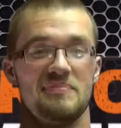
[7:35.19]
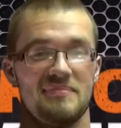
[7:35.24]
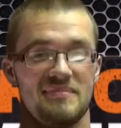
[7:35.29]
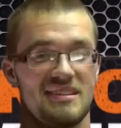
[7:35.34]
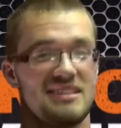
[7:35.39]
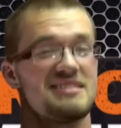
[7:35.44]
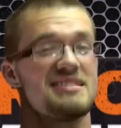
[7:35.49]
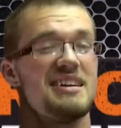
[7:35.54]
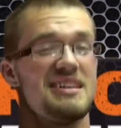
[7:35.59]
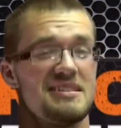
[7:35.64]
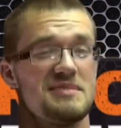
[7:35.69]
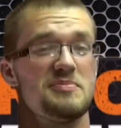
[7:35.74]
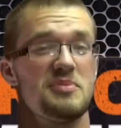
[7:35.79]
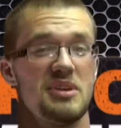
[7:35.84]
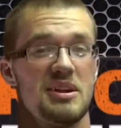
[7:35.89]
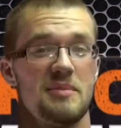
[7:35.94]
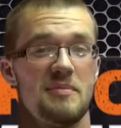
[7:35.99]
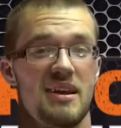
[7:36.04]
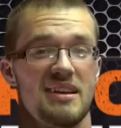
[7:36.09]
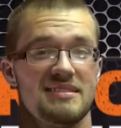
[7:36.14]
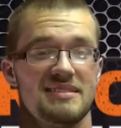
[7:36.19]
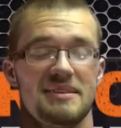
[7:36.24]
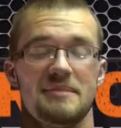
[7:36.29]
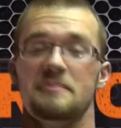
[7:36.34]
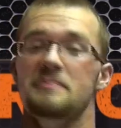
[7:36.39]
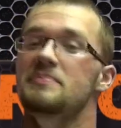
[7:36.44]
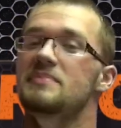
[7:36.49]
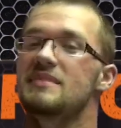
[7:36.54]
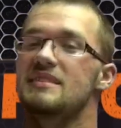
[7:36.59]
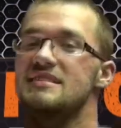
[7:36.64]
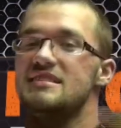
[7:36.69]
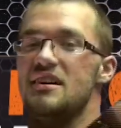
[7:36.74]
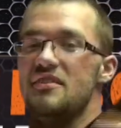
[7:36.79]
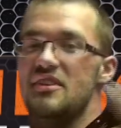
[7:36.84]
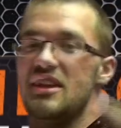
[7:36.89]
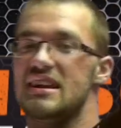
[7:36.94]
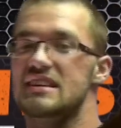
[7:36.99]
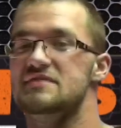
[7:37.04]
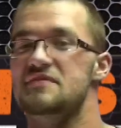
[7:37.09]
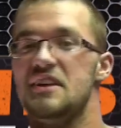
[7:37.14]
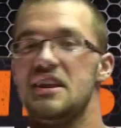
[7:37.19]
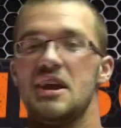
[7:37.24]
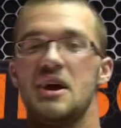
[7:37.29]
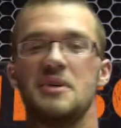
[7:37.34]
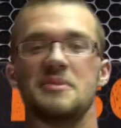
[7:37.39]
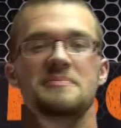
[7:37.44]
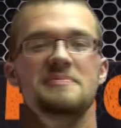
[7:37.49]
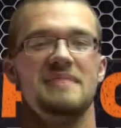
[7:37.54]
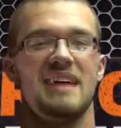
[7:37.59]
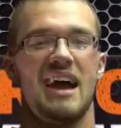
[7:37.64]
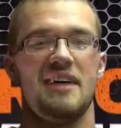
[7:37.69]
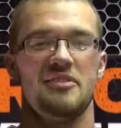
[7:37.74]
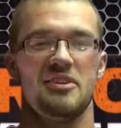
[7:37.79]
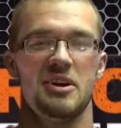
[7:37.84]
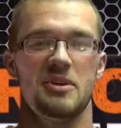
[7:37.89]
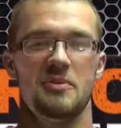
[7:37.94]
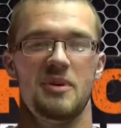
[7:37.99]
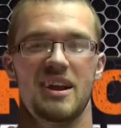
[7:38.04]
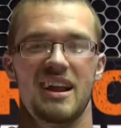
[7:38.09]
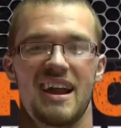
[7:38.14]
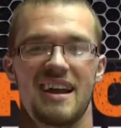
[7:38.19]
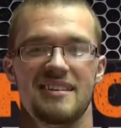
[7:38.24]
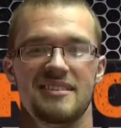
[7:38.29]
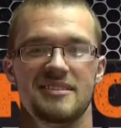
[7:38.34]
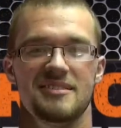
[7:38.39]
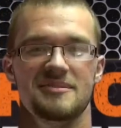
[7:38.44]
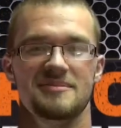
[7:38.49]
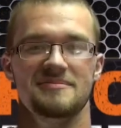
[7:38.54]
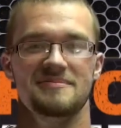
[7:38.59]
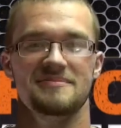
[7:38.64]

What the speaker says: This gun is pretty amazing. Till the next video, have a good one, guys.